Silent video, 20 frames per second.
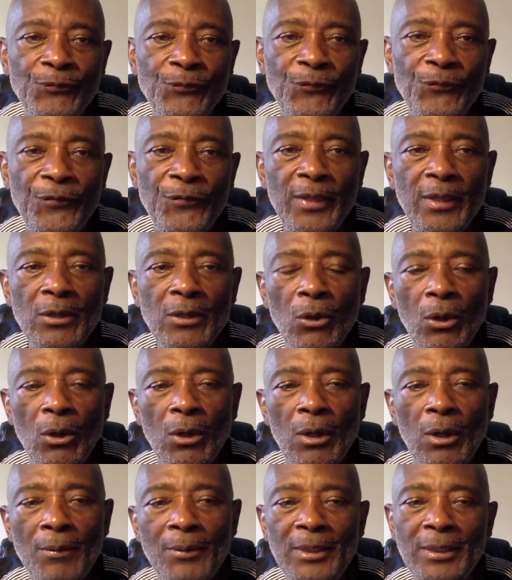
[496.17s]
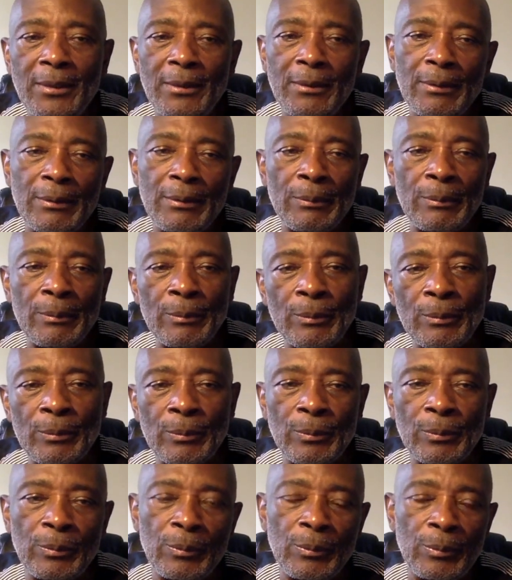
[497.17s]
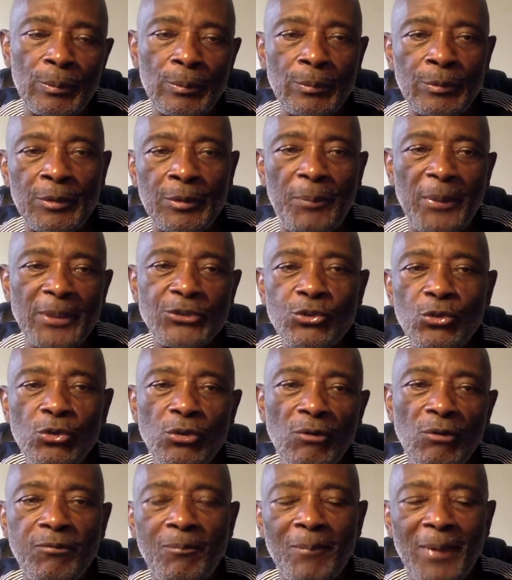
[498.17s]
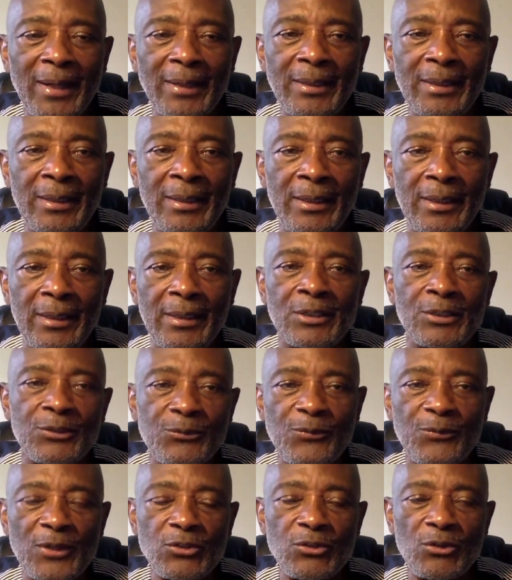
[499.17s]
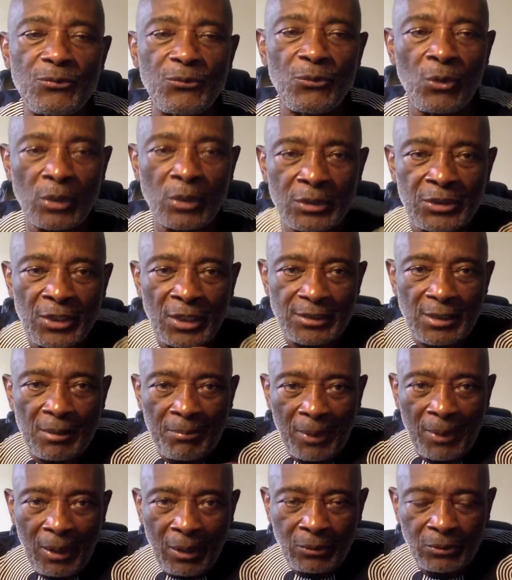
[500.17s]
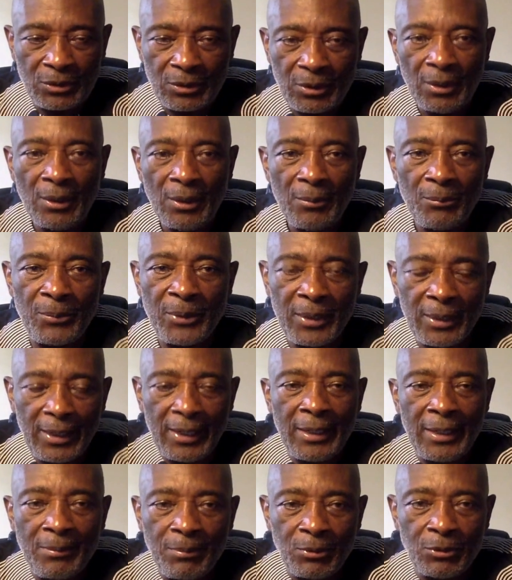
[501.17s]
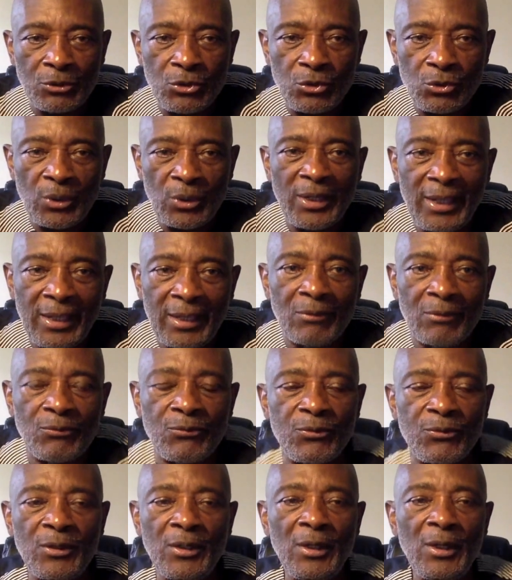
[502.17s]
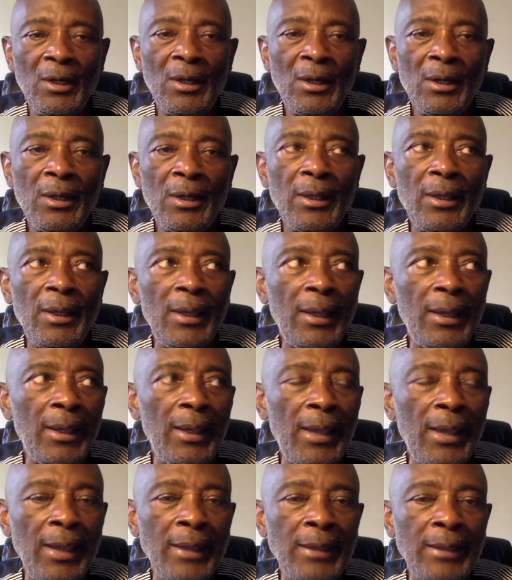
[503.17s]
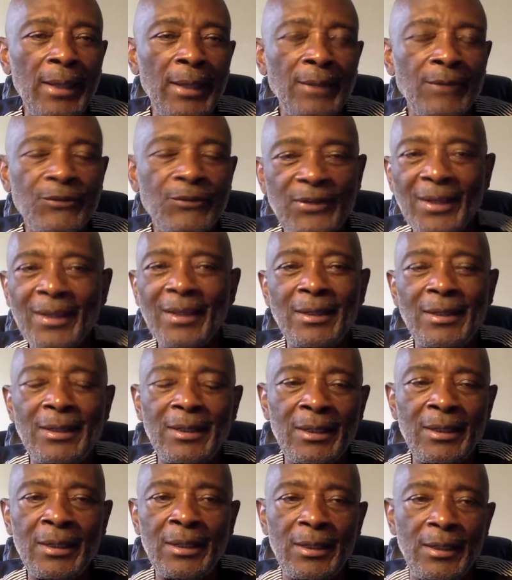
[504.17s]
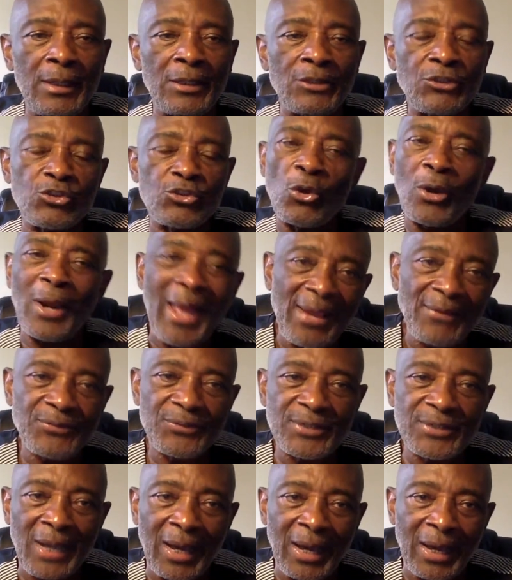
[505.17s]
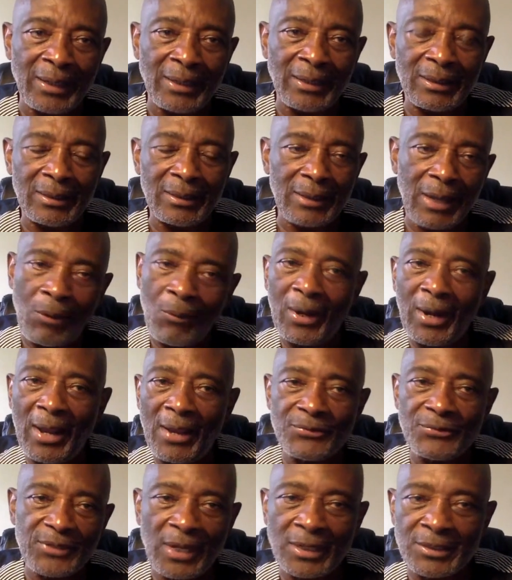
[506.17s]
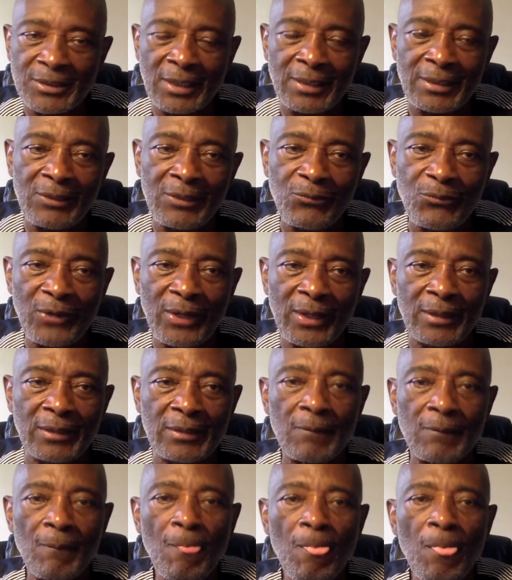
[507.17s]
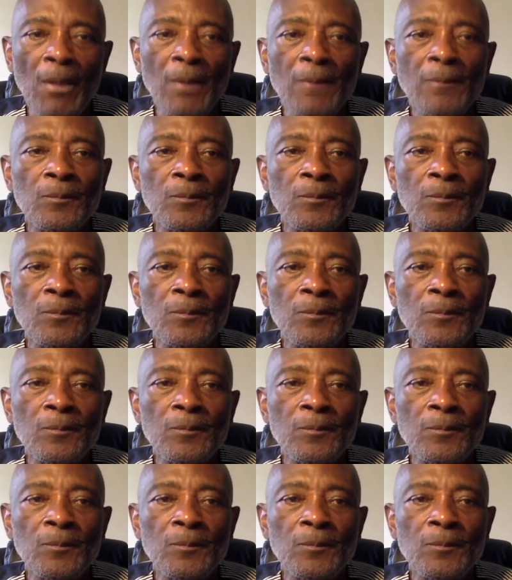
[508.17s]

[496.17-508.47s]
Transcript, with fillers: I think, I mean, the pursuit of money is, first of all, just about being able to live. And, and secondly, it's your lifestyle. Our lifestyles are different.